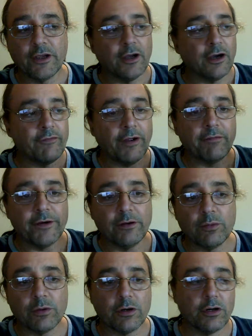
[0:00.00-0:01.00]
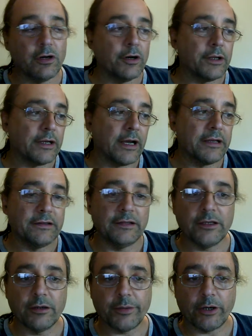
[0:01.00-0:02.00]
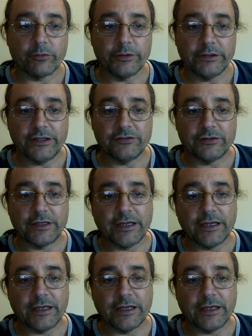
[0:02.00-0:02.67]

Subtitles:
of every word and idea about religion.